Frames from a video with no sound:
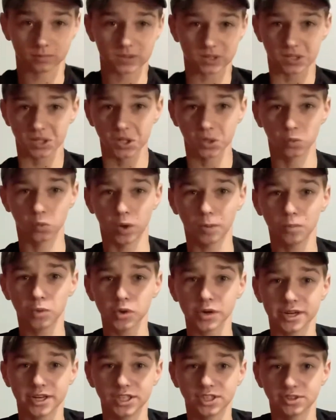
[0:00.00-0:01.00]
one
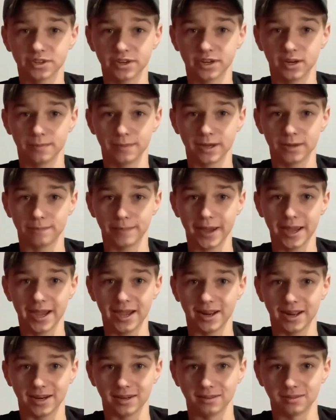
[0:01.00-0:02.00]
more injury to Big Ben,
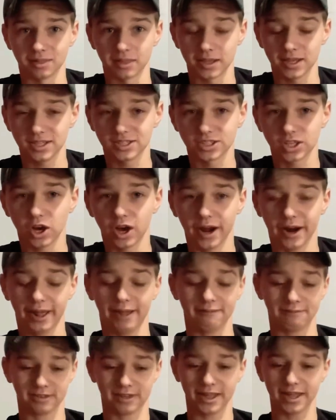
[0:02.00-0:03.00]
and he's gone. And
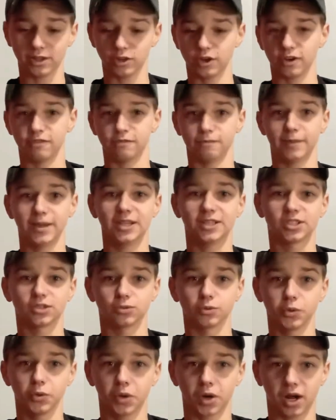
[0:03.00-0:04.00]
after that, you have Mason
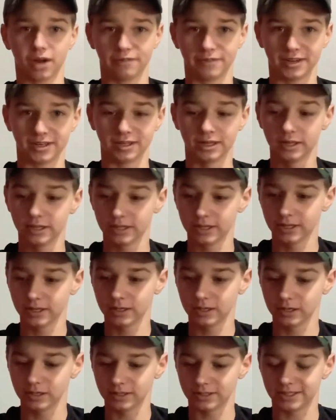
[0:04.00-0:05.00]
Rudolph and
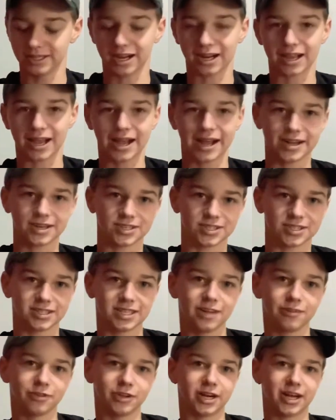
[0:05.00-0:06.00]

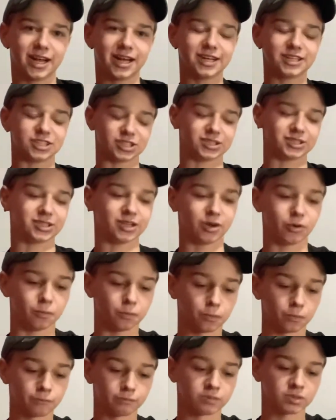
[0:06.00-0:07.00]
Devlin Hodges.
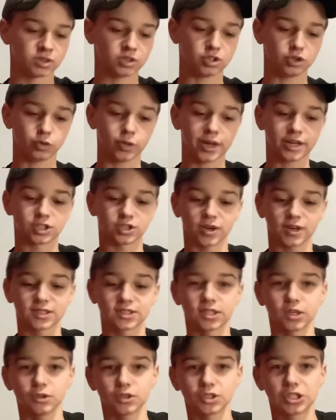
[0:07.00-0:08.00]
Do they trust
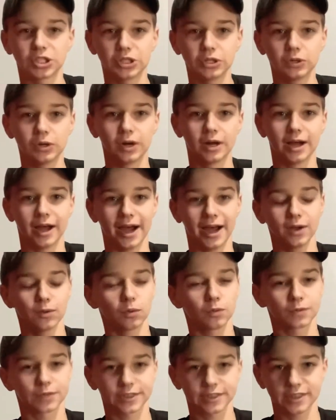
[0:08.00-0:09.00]
those two? I
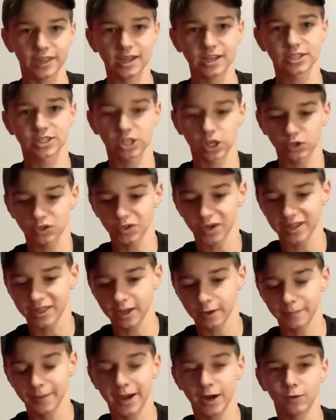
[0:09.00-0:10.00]
don't think so. So I think
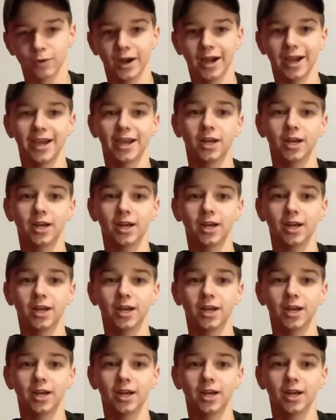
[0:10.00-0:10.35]
Matt Ryan